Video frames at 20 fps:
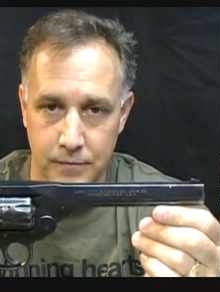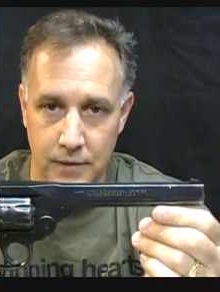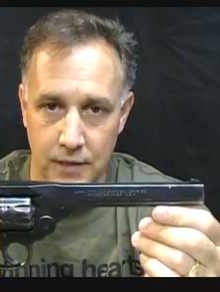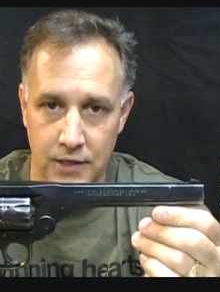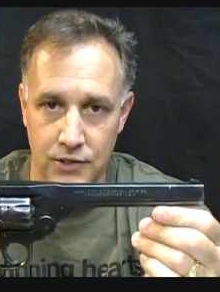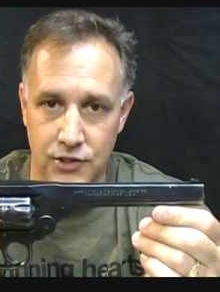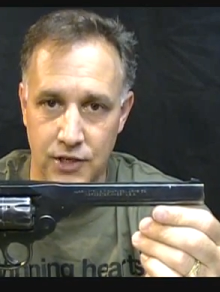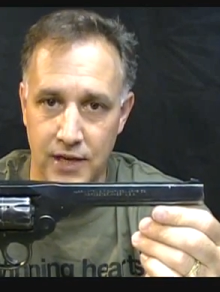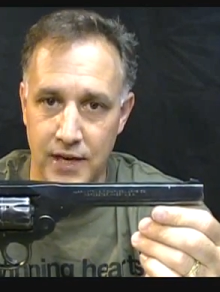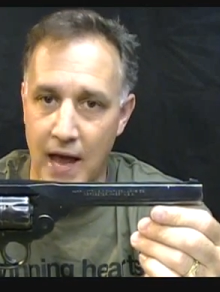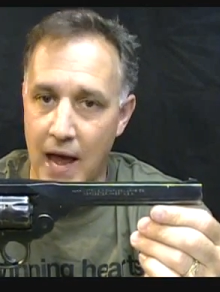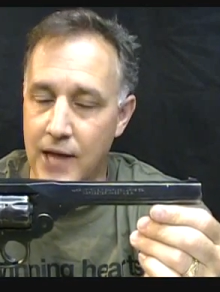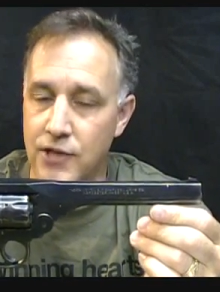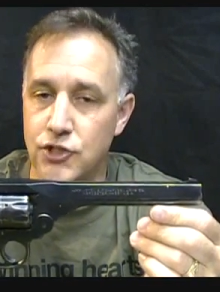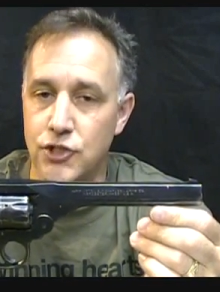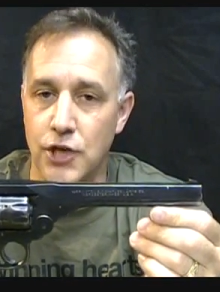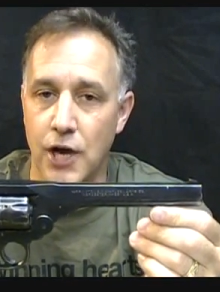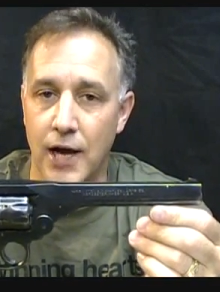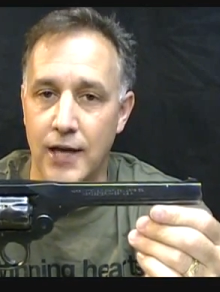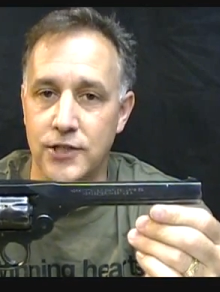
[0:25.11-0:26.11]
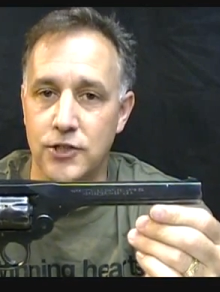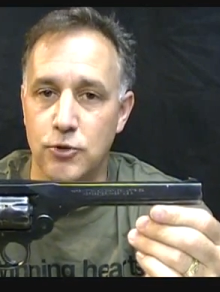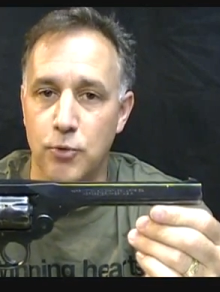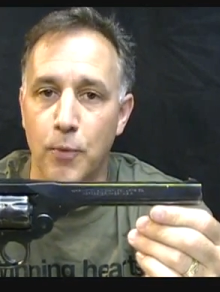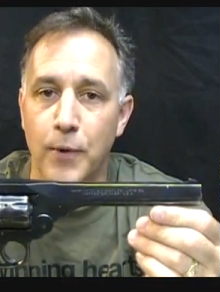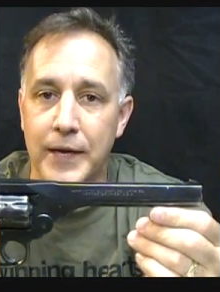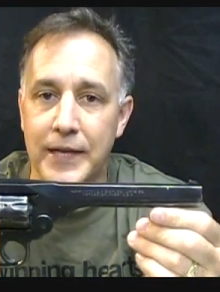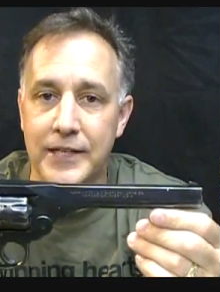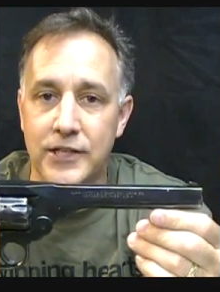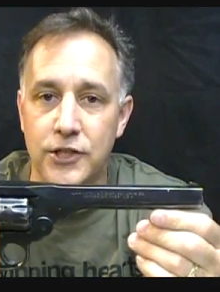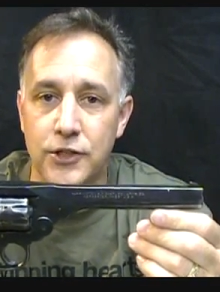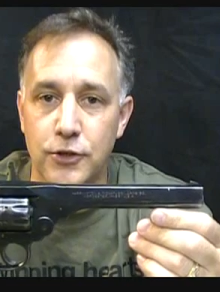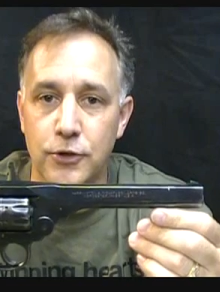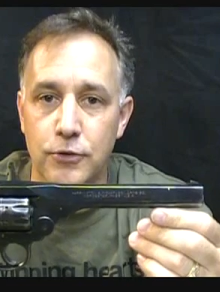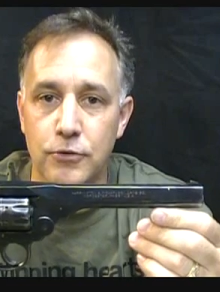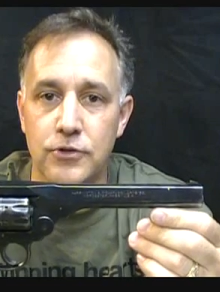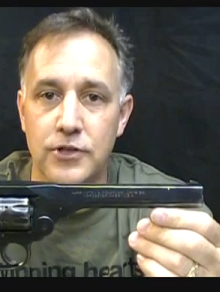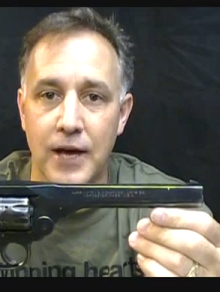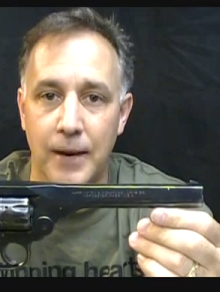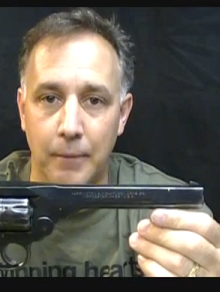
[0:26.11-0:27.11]
It's a nine shot
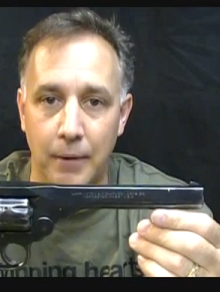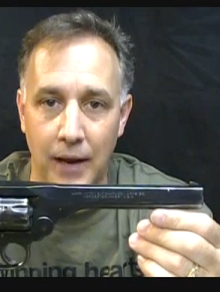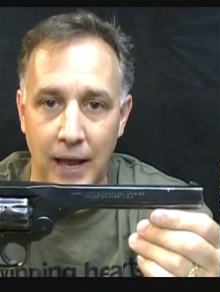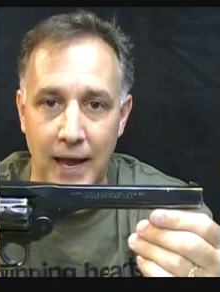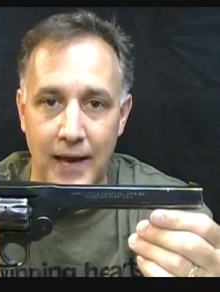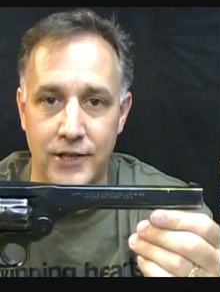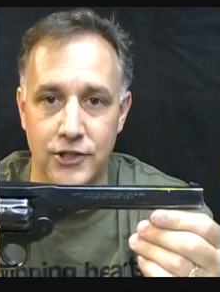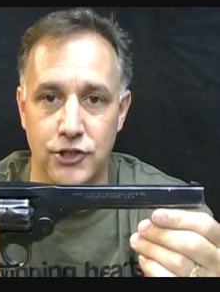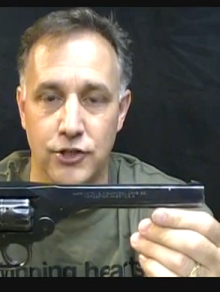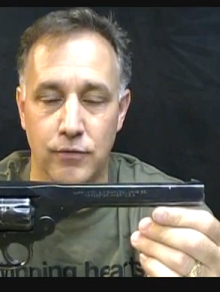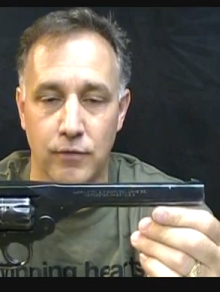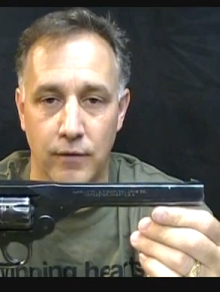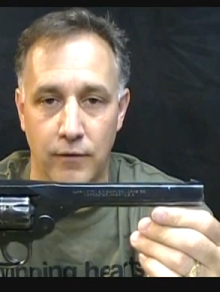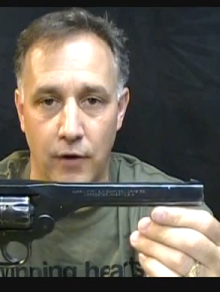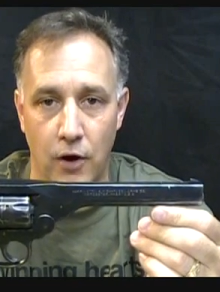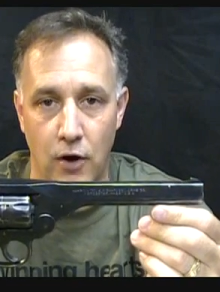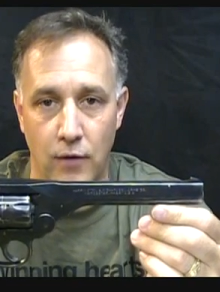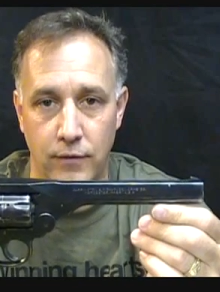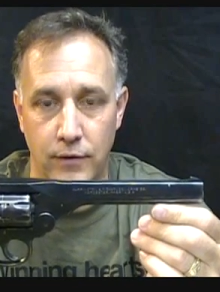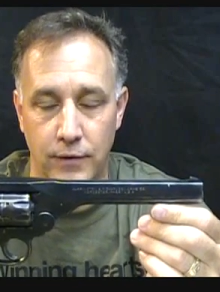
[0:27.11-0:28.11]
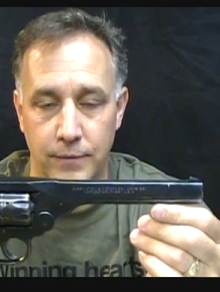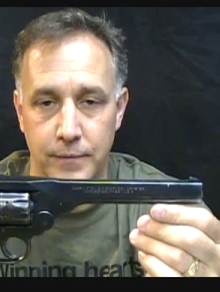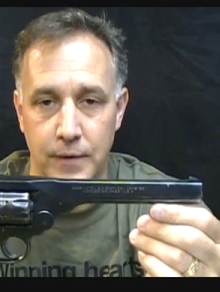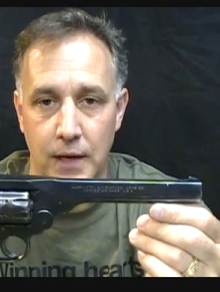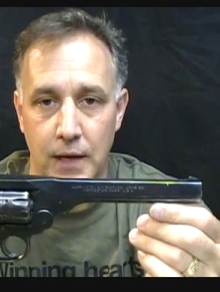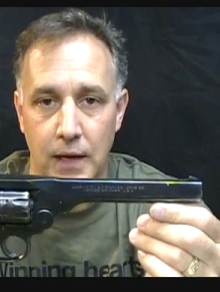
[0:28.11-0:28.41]
twenty-two double action revolver.